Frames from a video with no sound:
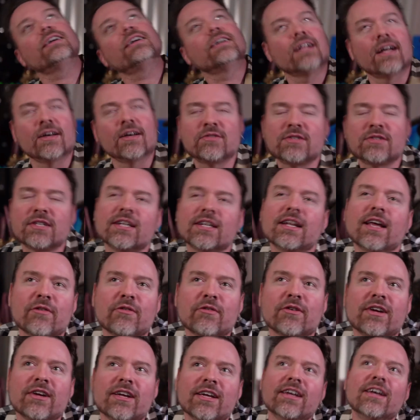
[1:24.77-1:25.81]
I've seen
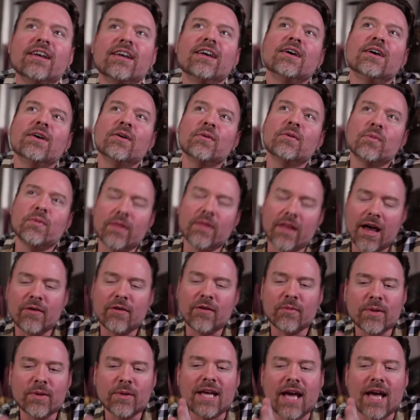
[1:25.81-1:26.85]
every, every. We
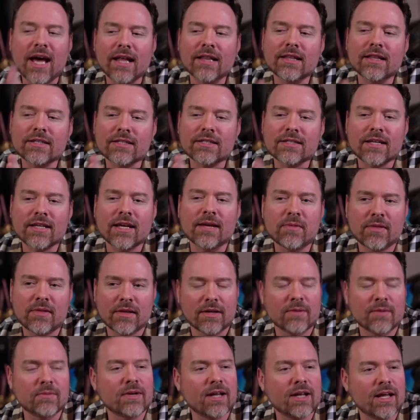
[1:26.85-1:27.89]
had the same thing
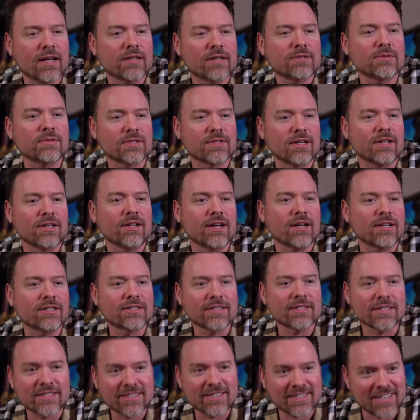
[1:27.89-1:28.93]
when Hex was going to launch. The
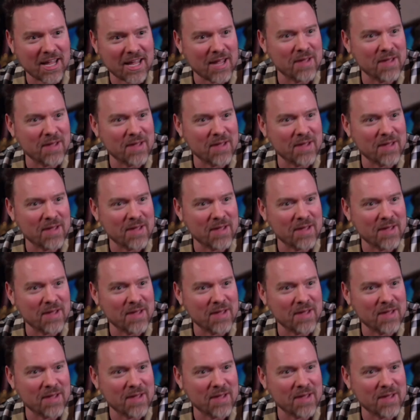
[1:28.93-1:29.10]
same